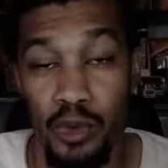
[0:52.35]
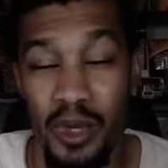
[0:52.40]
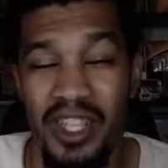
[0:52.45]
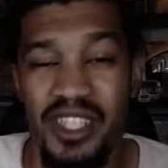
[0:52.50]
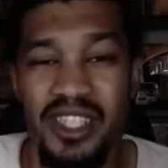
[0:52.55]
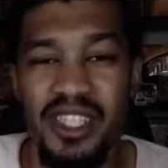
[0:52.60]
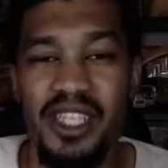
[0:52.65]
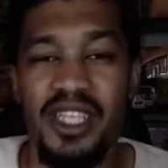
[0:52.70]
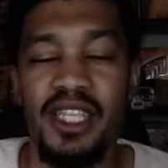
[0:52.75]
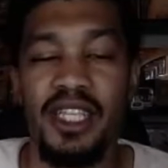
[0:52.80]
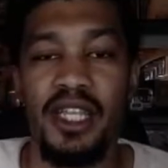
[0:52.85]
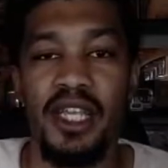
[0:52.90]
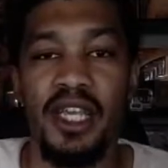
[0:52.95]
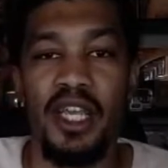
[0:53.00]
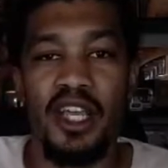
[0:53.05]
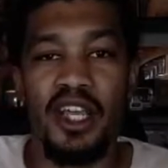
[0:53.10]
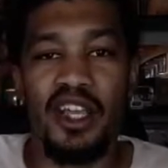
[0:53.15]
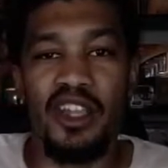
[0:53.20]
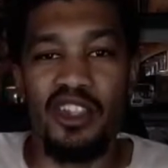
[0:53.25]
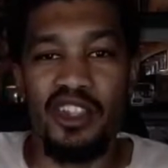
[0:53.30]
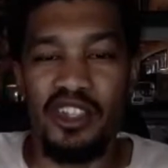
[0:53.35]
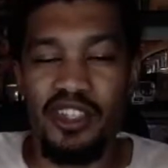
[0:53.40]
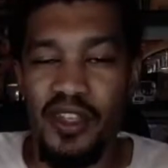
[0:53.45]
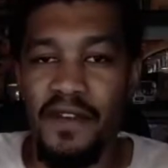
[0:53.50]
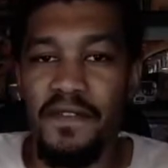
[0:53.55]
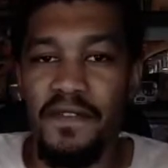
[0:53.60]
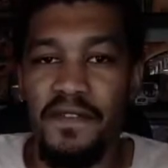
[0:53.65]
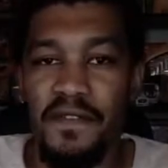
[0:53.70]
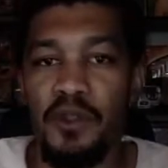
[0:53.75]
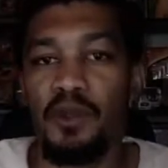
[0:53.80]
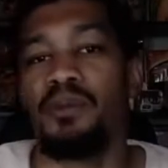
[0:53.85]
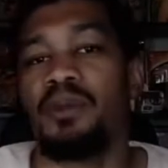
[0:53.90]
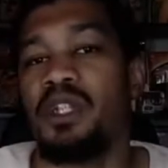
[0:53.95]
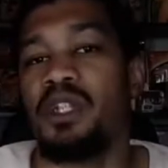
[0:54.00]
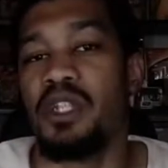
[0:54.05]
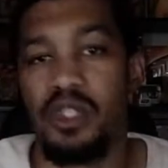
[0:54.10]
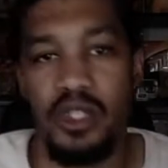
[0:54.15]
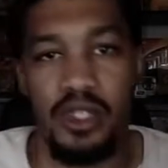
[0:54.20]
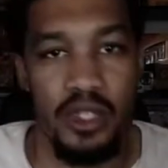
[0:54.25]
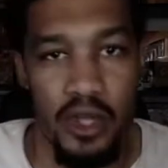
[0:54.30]
I just need just a few
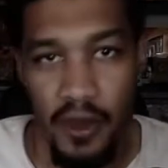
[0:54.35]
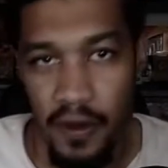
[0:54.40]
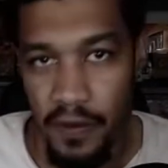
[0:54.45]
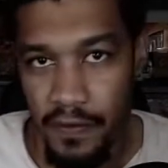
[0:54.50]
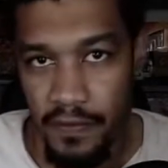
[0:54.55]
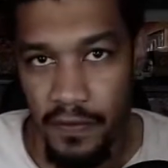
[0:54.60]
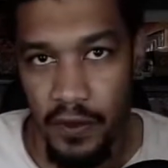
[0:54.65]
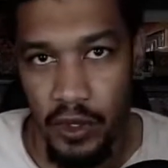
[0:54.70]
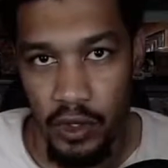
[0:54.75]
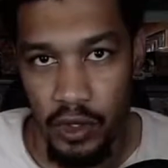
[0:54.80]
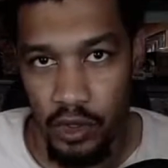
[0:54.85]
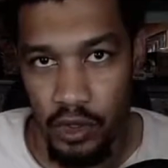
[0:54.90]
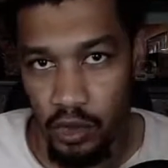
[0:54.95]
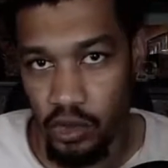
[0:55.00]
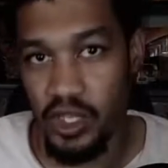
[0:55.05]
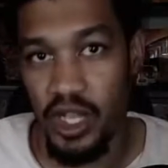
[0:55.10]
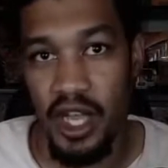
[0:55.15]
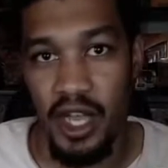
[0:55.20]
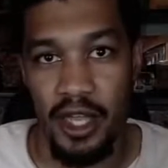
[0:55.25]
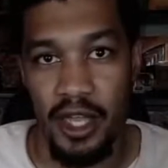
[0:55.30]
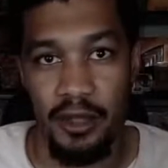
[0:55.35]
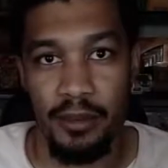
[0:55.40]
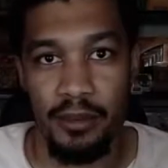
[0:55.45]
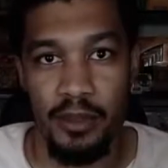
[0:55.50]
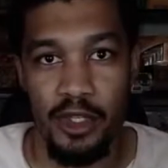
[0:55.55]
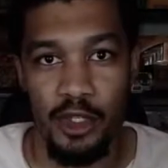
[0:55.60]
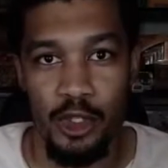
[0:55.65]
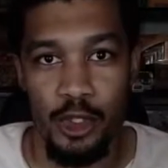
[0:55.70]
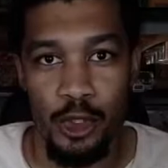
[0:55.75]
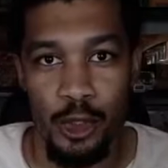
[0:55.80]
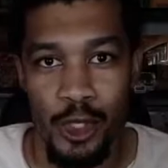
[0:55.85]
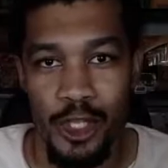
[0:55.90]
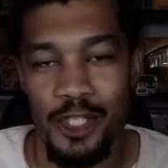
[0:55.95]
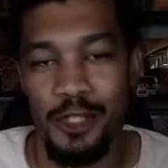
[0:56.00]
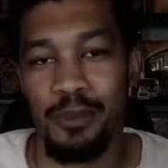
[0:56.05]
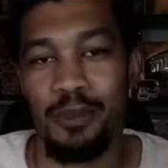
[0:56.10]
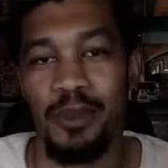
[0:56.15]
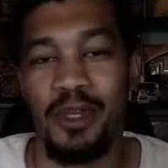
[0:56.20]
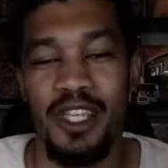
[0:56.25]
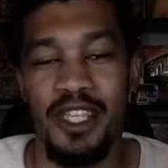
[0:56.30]
minutes of your time to
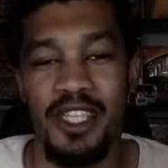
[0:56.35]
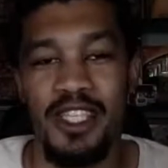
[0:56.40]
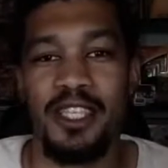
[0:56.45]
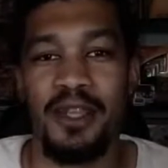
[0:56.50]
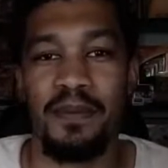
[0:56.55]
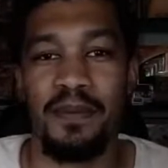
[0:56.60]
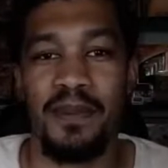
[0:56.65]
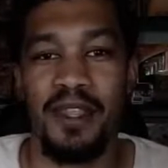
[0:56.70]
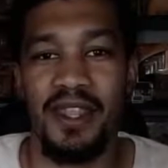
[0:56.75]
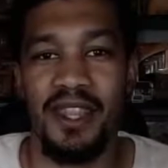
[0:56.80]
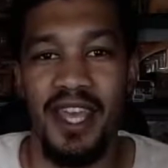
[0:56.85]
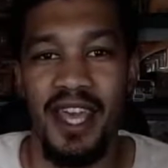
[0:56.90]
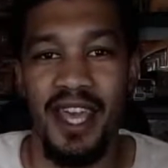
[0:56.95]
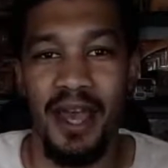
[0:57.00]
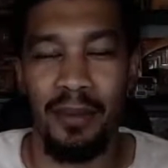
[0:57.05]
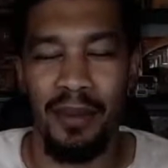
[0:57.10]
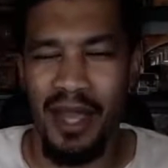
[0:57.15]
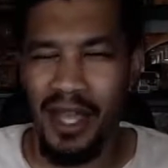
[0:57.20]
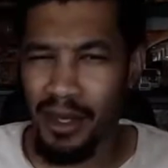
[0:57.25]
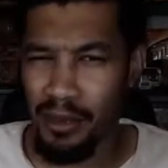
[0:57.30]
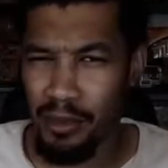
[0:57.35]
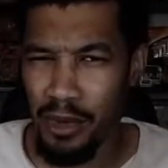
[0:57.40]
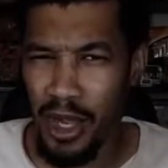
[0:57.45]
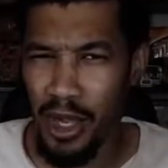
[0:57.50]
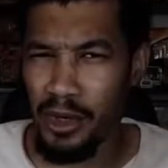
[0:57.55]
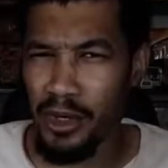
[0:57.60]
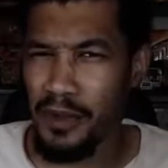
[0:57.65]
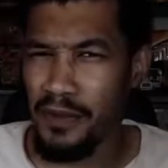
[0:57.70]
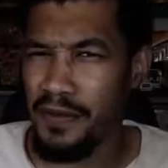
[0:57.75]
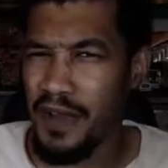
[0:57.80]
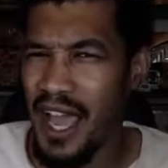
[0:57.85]
explain something that I'm kind of proud of.